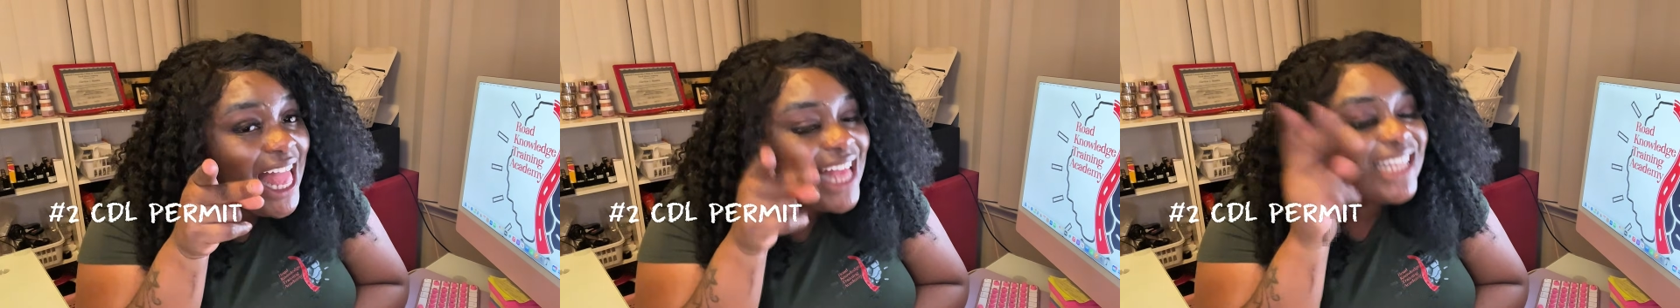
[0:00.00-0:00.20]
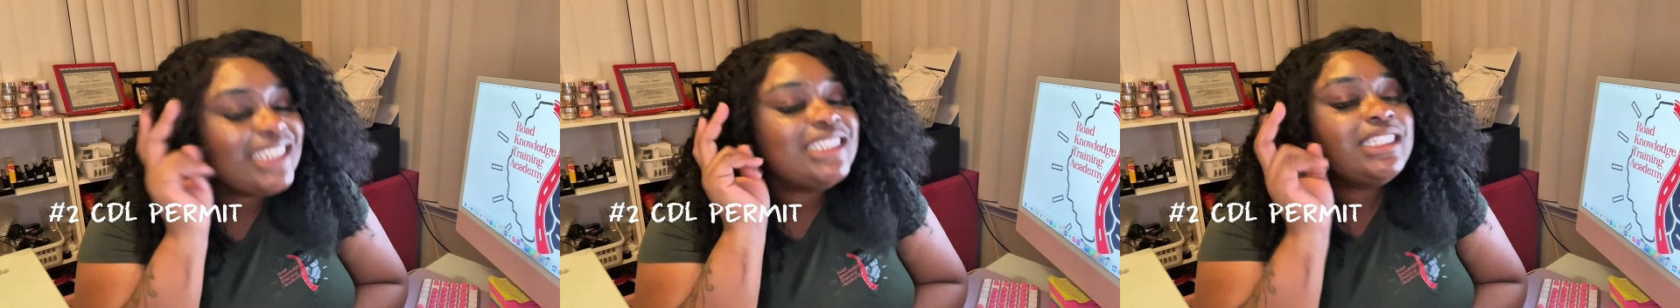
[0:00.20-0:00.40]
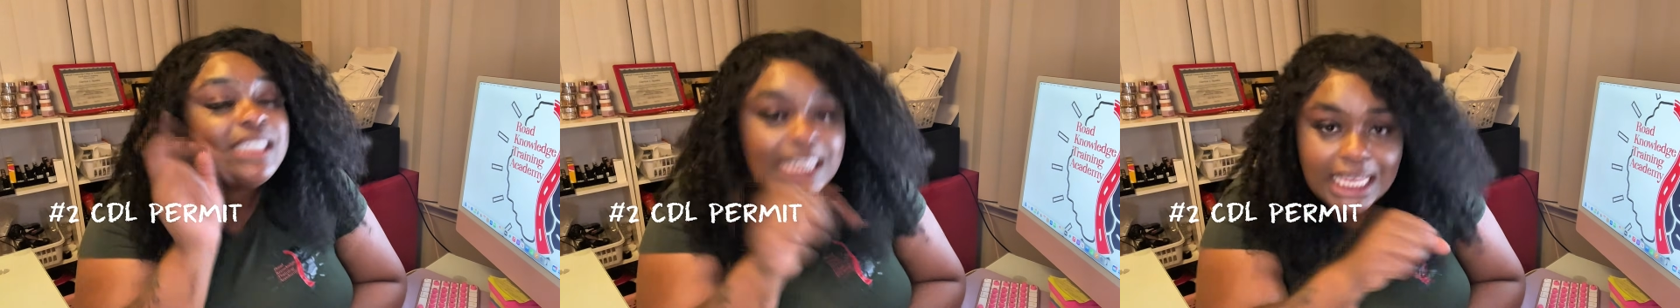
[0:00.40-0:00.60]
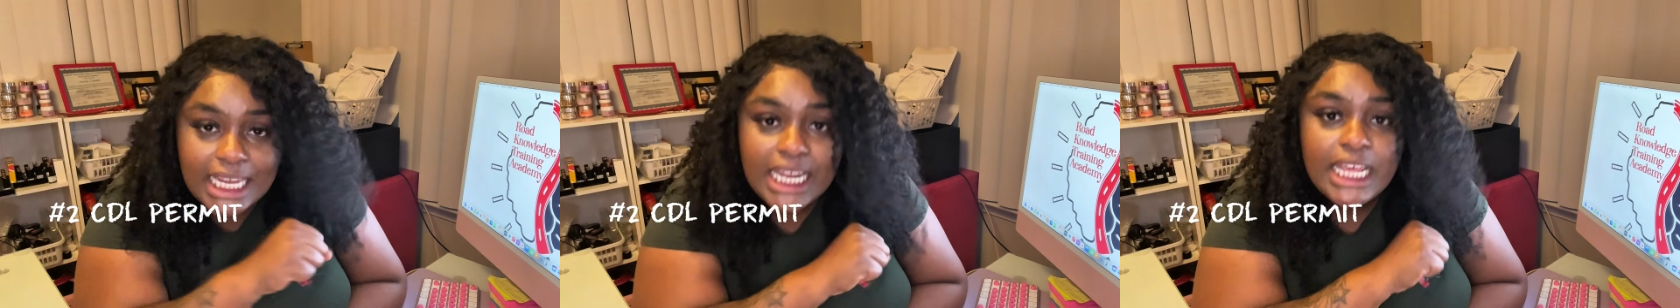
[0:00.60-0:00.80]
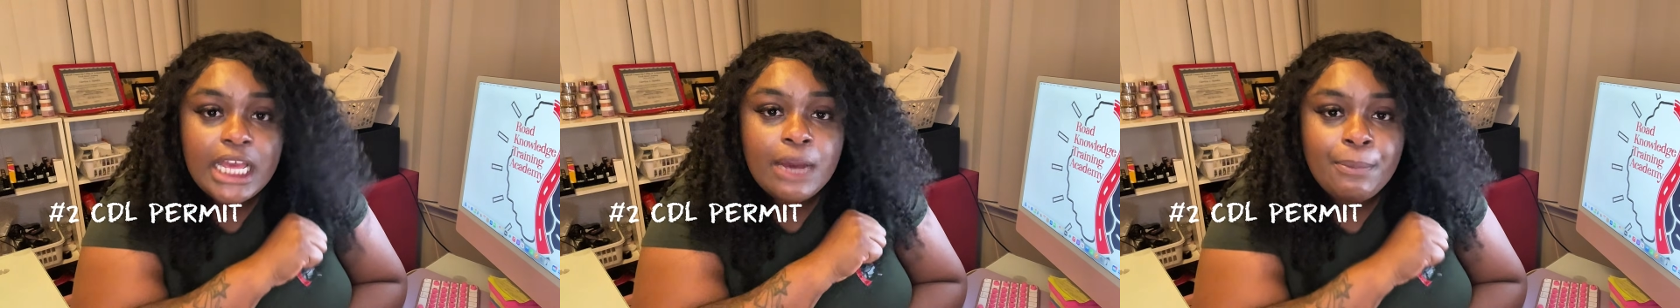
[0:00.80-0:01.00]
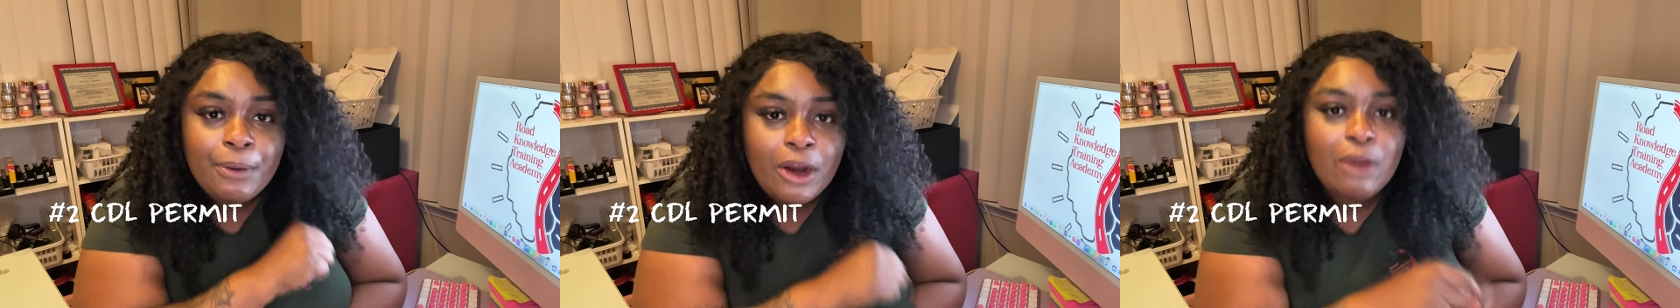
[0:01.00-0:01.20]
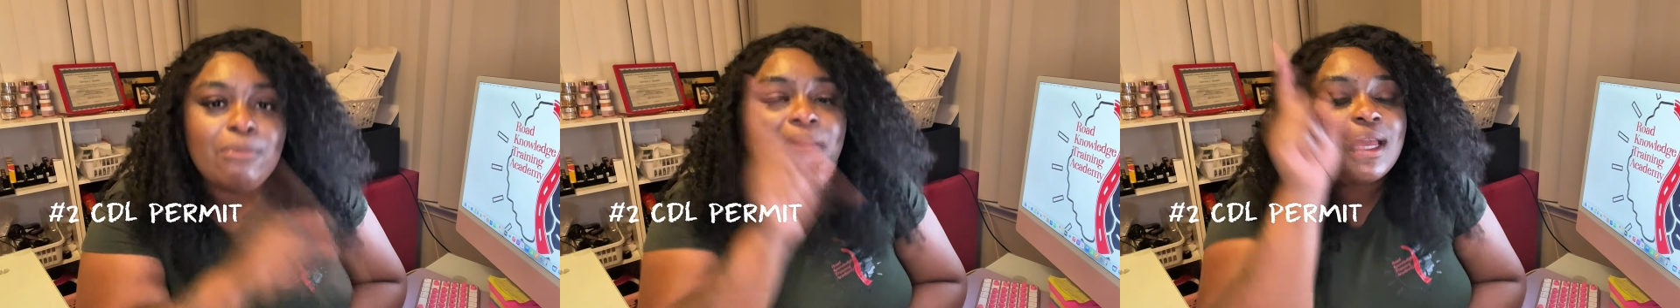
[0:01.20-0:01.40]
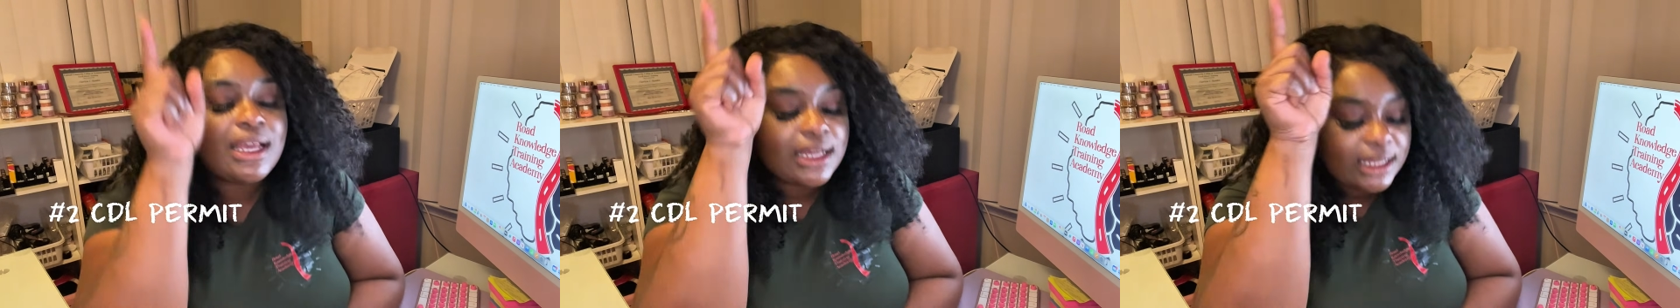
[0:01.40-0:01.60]
CDL
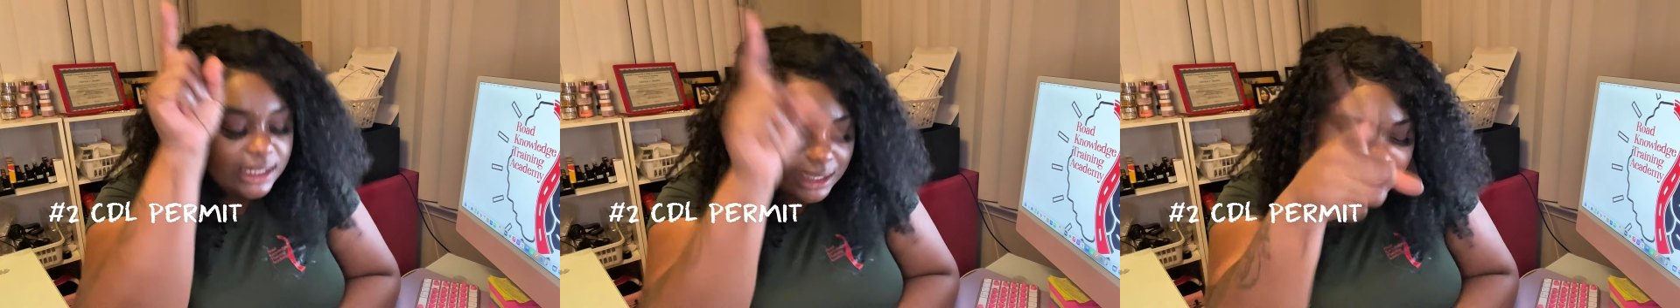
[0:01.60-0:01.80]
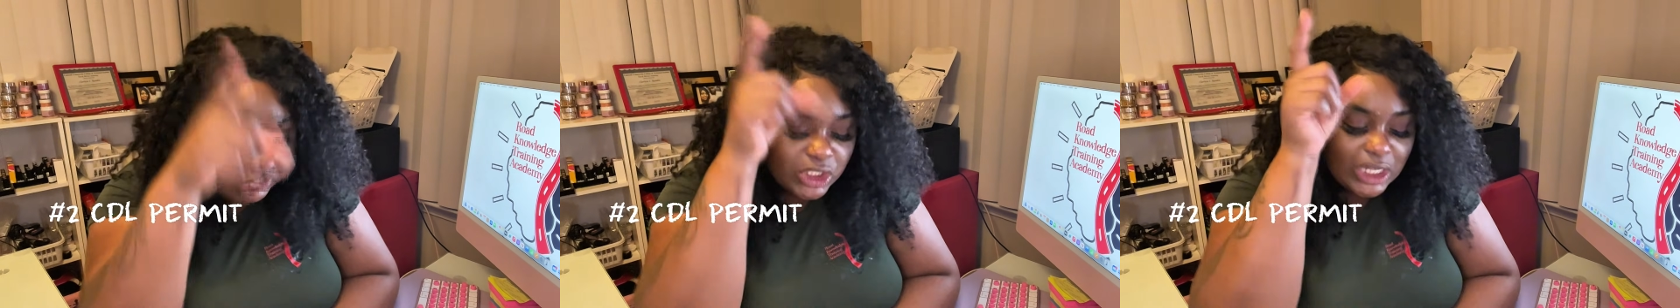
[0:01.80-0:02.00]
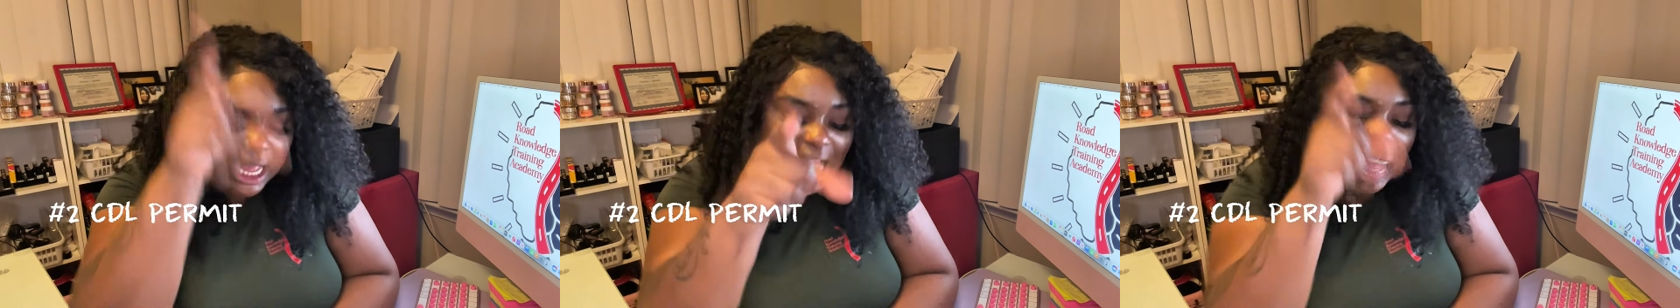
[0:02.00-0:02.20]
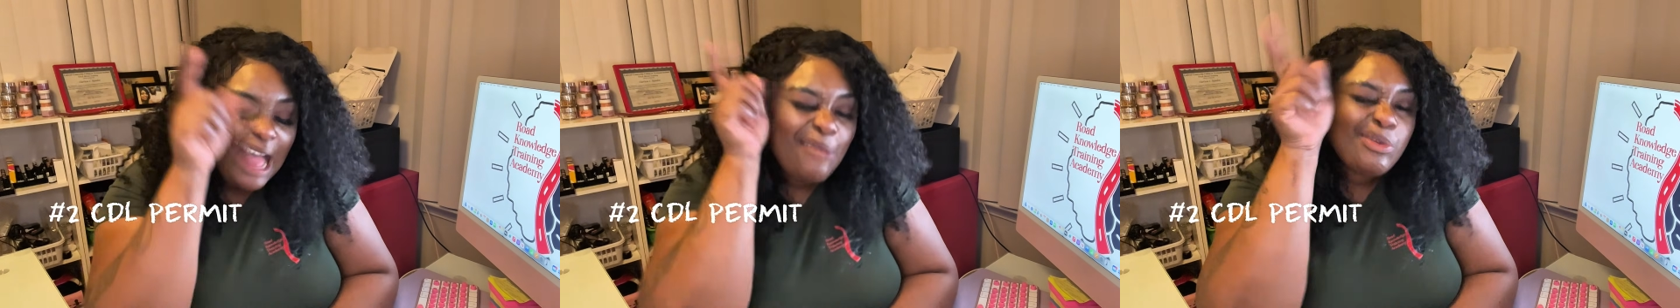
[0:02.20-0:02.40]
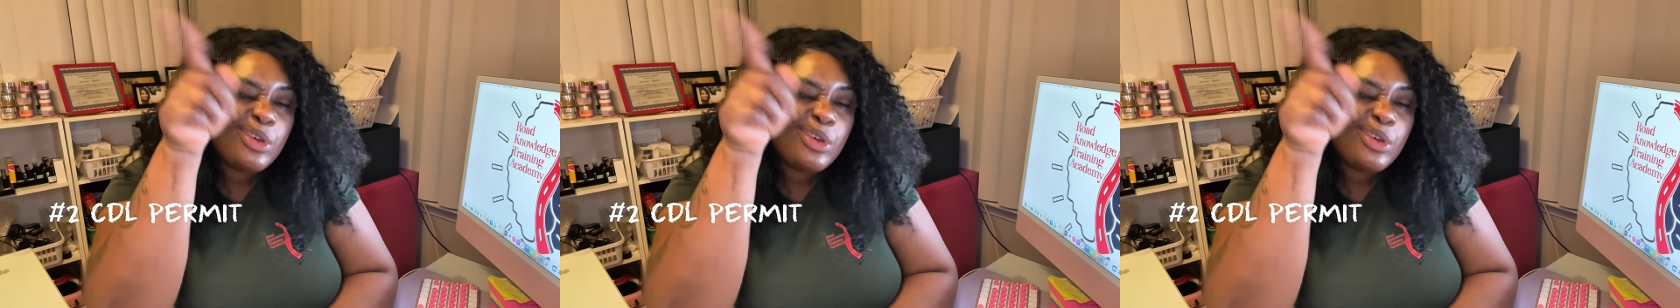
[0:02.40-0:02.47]
permit. Good job.